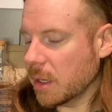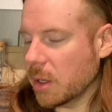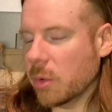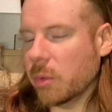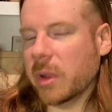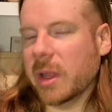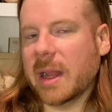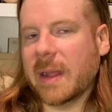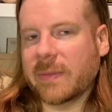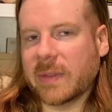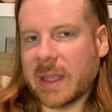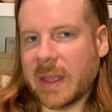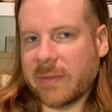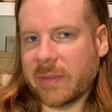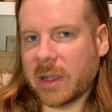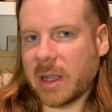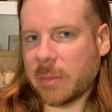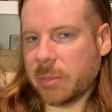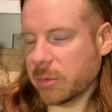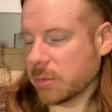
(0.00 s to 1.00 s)
We're gonna have to have a
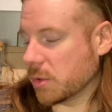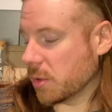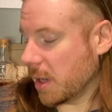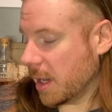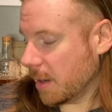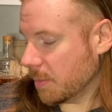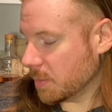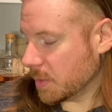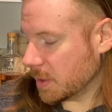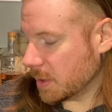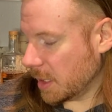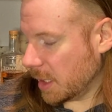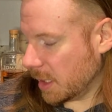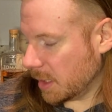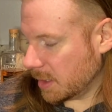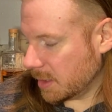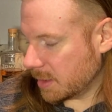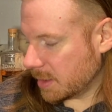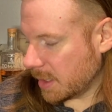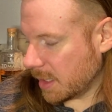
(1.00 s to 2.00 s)
couple drams
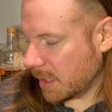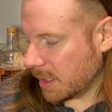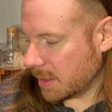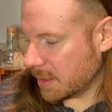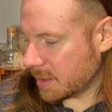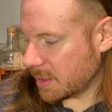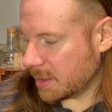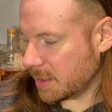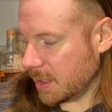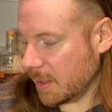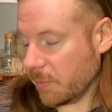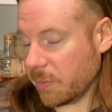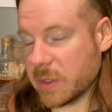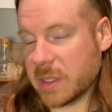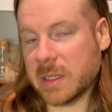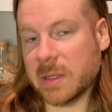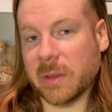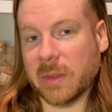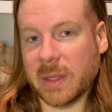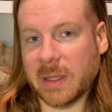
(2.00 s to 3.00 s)
and see if we
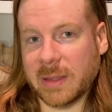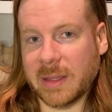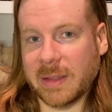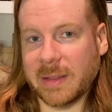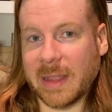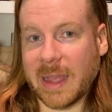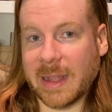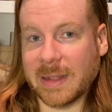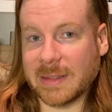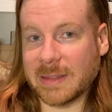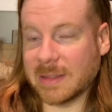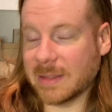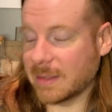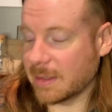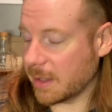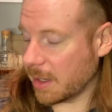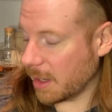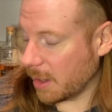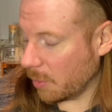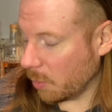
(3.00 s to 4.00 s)
still think that
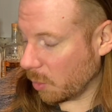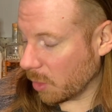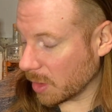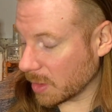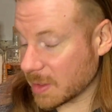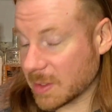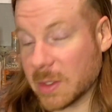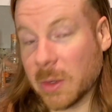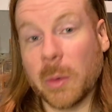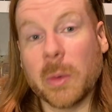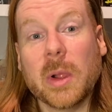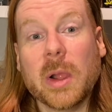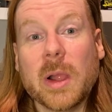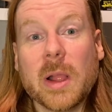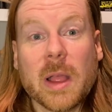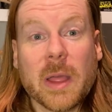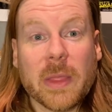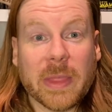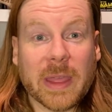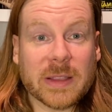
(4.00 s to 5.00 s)
works. So
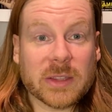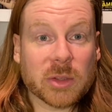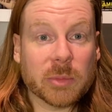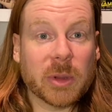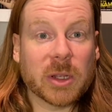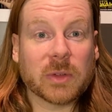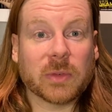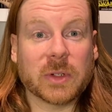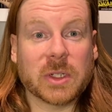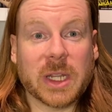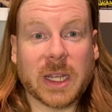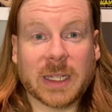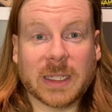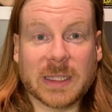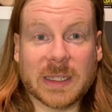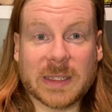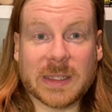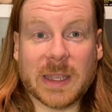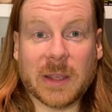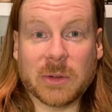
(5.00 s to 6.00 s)
thanks so much for checking
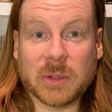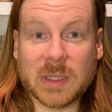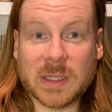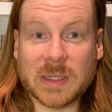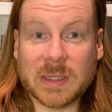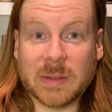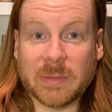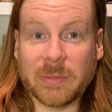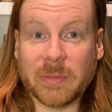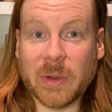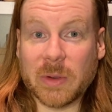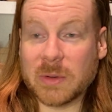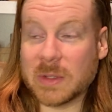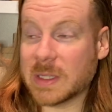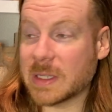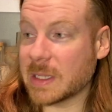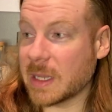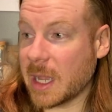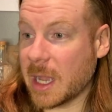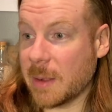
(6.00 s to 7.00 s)
this out, folks.